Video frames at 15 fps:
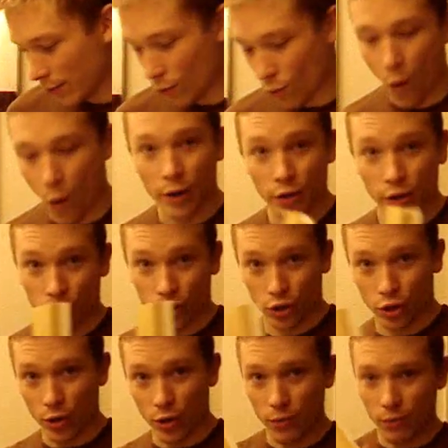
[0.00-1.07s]
water
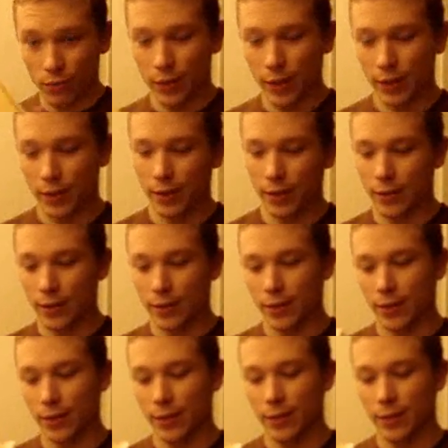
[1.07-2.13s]
stone like this.
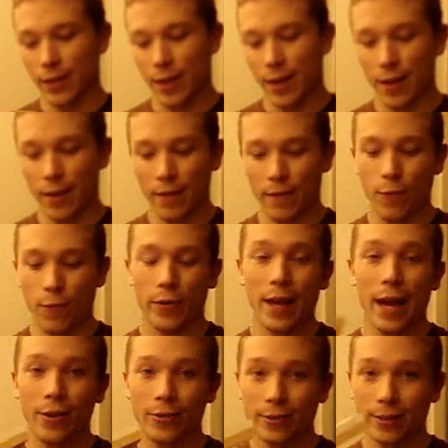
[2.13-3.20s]
This is
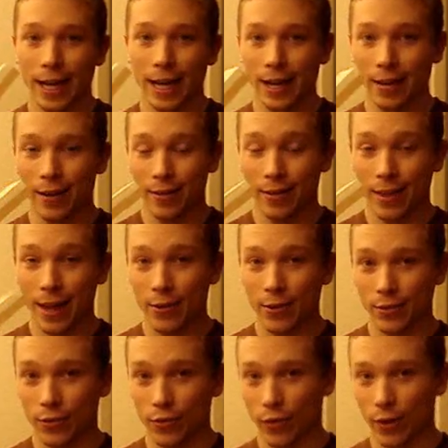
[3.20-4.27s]
4,000,
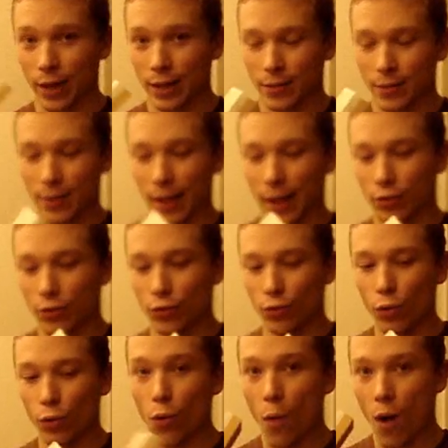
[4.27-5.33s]
8,000 grit. It's like a
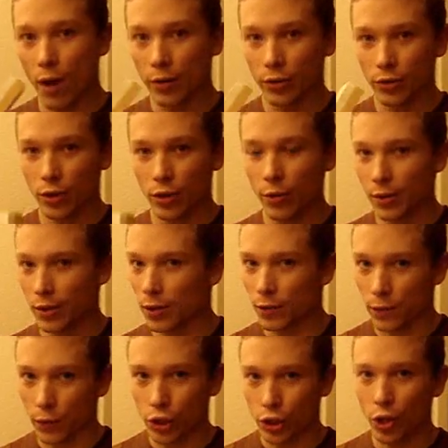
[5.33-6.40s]
dual water stone. This
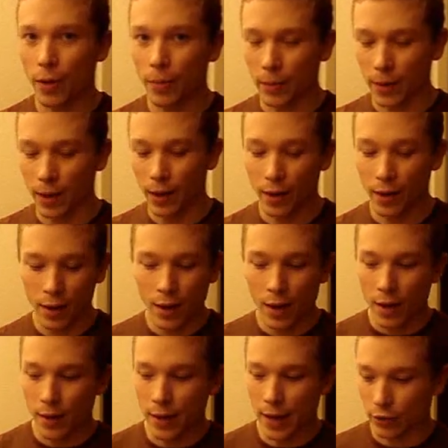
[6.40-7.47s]
is for sharpening
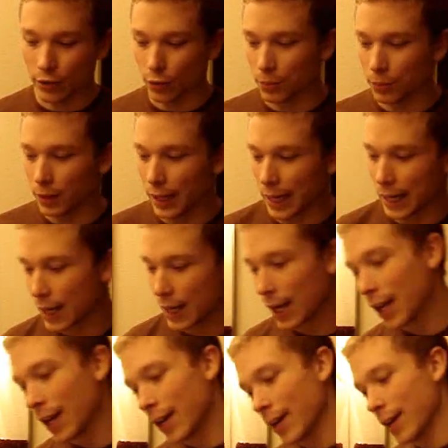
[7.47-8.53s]
the actual blade.
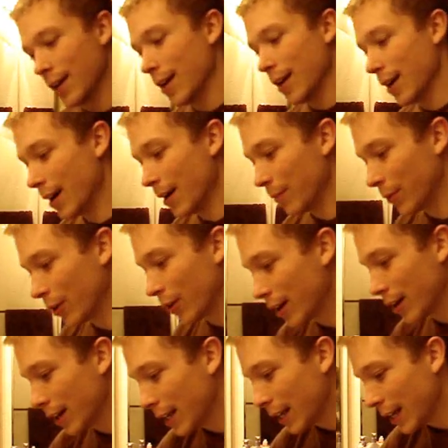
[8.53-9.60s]
You're
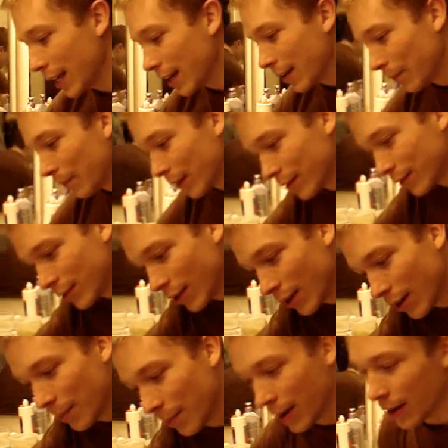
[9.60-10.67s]
going to need
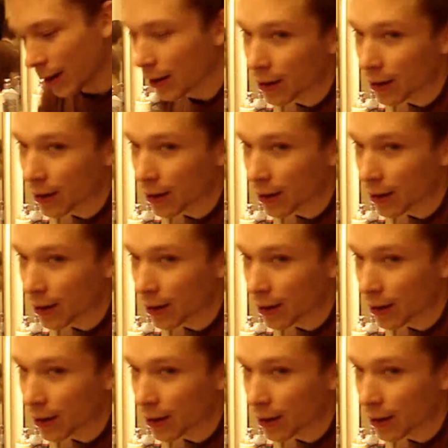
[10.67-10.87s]
some